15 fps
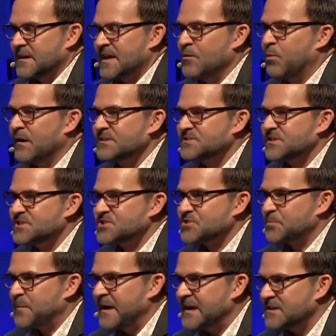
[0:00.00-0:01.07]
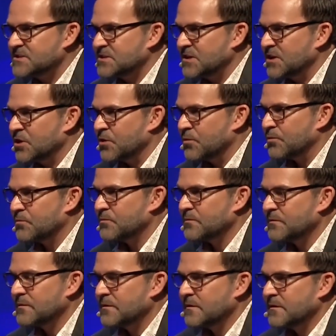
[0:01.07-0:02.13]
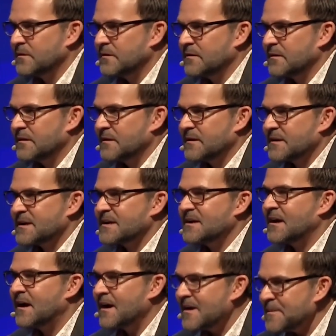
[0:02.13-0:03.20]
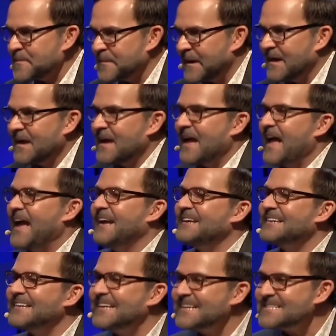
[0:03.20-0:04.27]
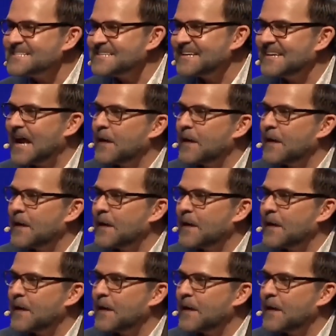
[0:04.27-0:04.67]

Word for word: He wants to speak to you. Come and listen.